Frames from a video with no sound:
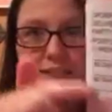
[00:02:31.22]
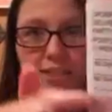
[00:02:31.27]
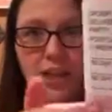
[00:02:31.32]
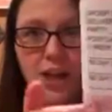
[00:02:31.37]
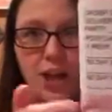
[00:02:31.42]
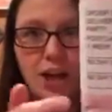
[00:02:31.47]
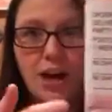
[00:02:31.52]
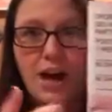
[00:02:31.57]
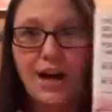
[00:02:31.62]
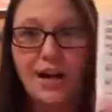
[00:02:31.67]

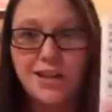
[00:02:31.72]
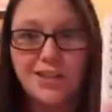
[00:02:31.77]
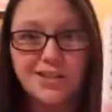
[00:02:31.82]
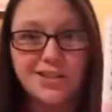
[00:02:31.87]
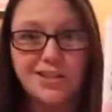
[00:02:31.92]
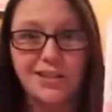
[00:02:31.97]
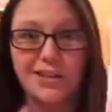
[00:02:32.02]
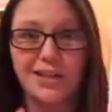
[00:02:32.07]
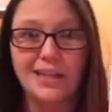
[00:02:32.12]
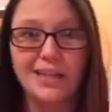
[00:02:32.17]
sticker, I
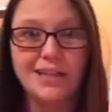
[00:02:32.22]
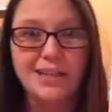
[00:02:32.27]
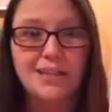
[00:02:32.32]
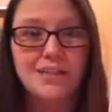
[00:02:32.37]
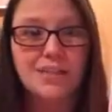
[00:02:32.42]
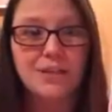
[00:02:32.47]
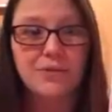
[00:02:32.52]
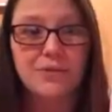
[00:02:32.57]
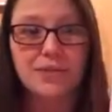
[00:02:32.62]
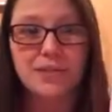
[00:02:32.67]
just created
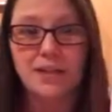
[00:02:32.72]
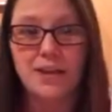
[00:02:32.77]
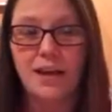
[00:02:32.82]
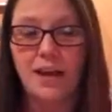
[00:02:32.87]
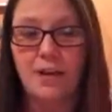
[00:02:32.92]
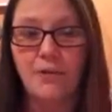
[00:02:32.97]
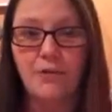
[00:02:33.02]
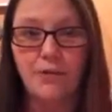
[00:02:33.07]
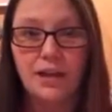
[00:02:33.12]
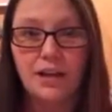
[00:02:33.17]
this. I went to the
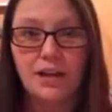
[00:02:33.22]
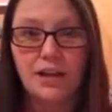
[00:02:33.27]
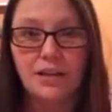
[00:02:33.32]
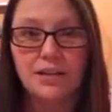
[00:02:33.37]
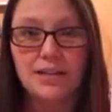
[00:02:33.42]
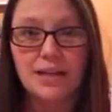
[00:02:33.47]
Avery